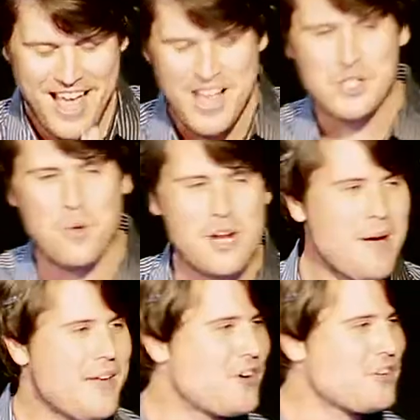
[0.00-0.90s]
So one of
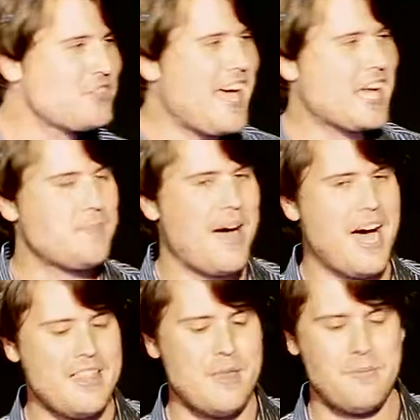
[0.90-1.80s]
my first acts
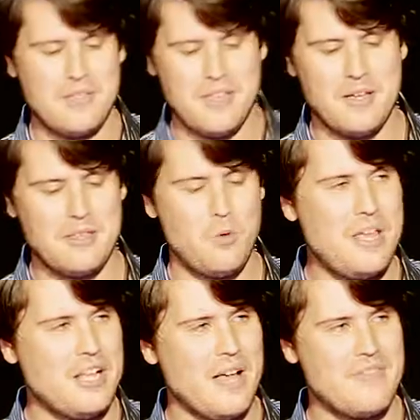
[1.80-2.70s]
behind the
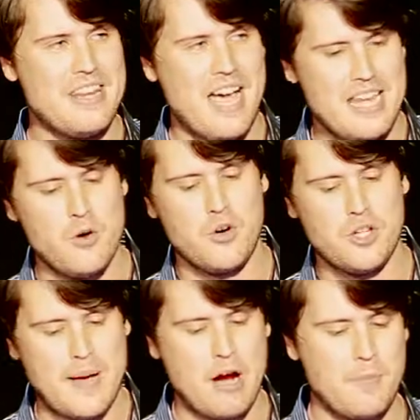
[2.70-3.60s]
wheel of the 90
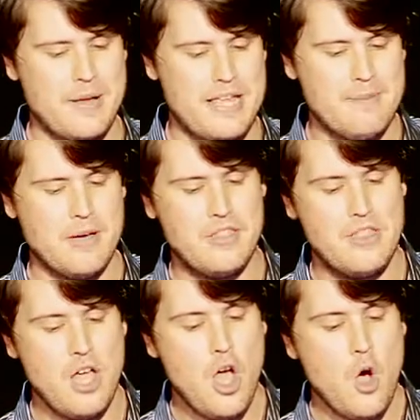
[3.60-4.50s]
horsepower behemoth
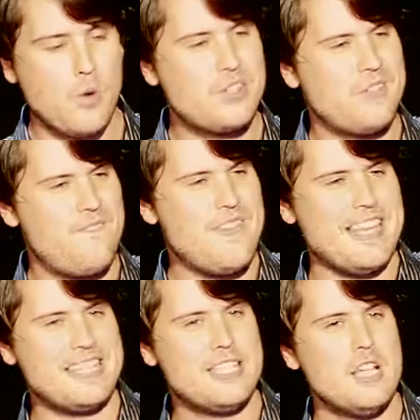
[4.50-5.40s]
was to fill
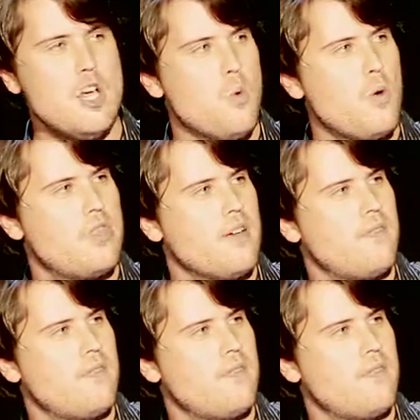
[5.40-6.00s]
it with the